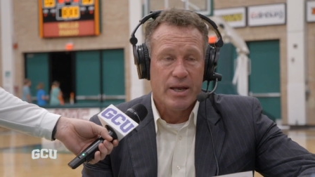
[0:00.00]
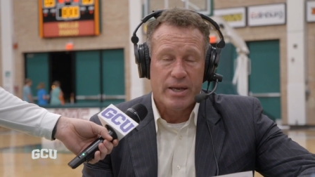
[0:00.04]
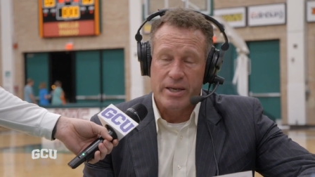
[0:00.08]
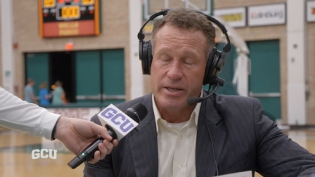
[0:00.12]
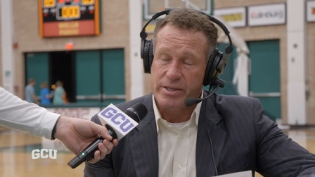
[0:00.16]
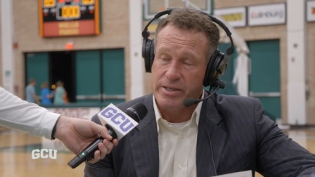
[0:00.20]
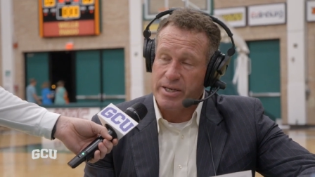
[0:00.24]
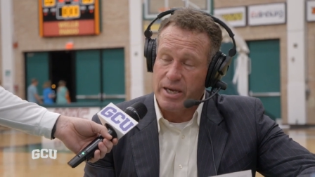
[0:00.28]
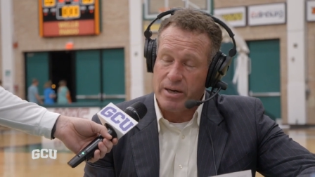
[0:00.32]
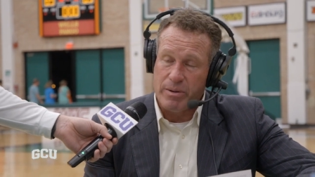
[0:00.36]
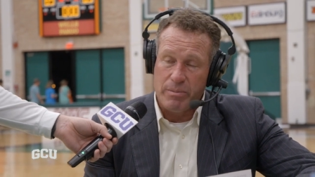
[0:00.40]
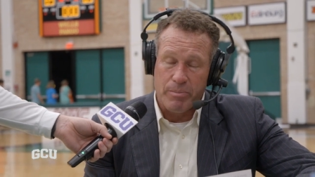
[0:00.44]

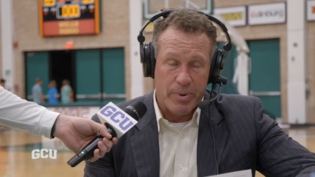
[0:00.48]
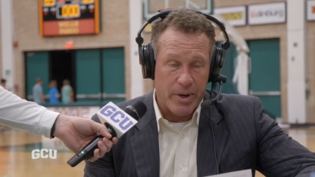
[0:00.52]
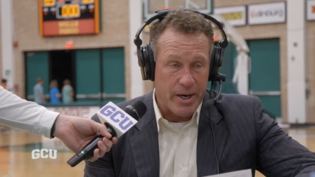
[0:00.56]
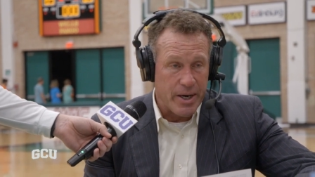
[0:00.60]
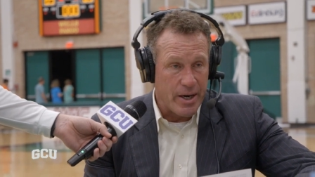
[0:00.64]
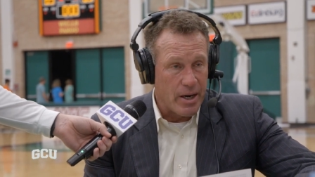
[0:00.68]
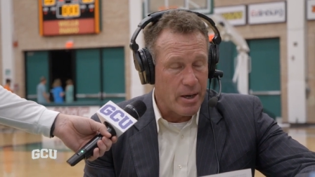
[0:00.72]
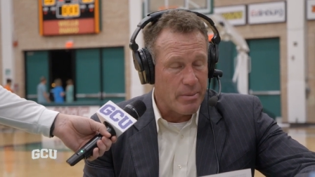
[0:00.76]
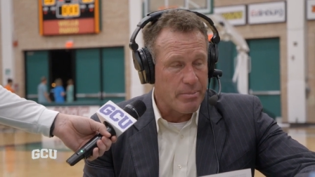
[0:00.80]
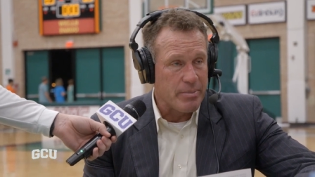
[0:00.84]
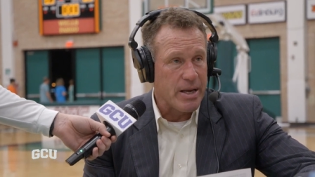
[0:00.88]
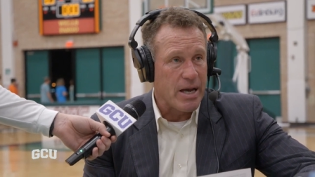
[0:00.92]
he's getting
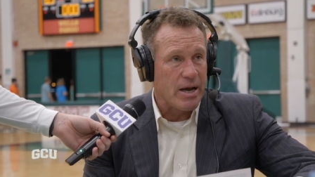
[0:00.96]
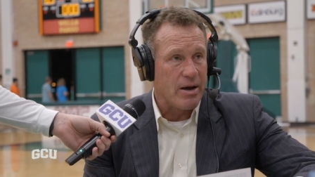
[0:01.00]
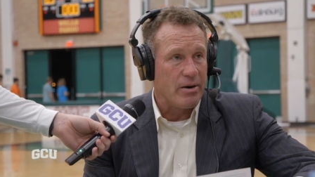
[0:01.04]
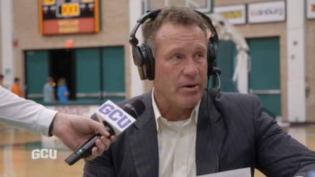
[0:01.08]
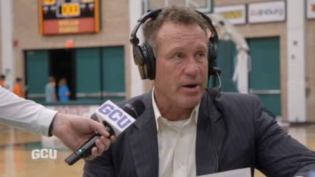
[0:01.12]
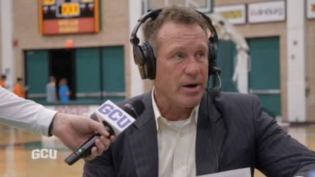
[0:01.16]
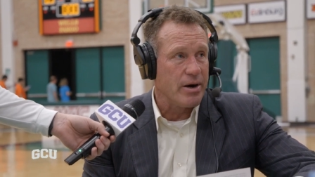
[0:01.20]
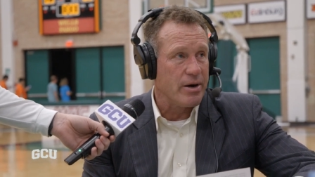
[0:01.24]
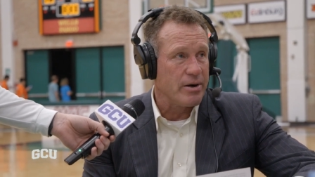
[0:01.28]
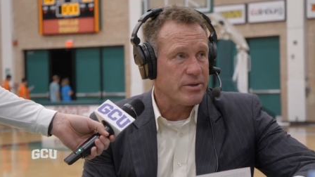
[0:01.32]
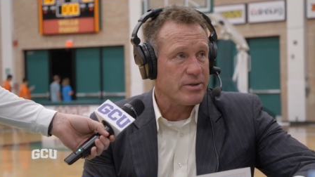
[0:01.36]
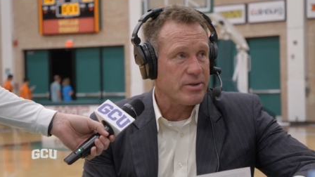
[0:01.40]
beat up
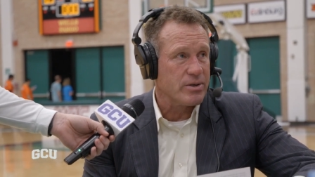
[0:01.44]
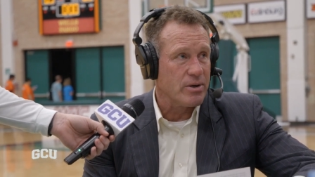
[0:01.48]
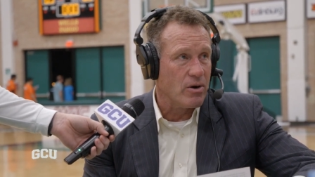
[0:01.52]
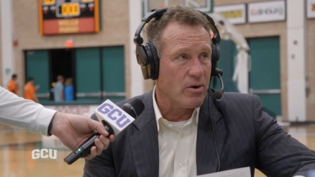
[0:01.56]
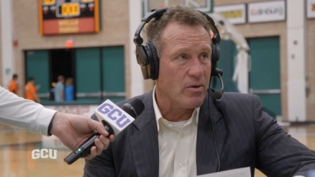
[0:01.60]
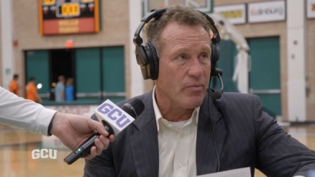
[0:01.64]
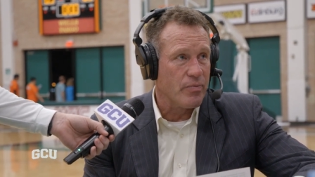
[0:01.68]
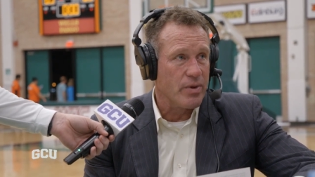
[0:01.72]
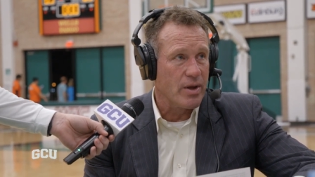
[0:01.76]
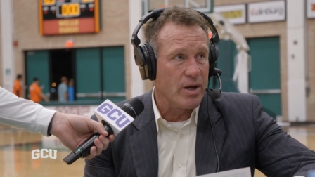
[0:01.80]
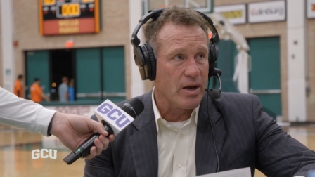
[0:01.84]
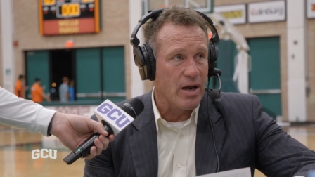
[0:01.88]
down there.
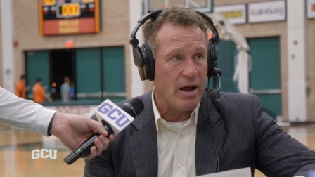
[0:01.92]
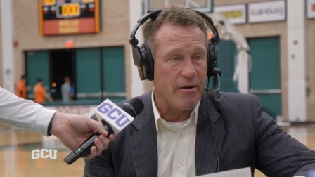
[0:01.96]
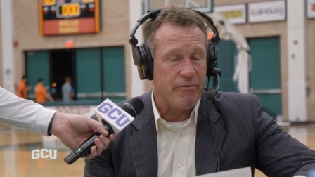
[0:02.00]
So uh,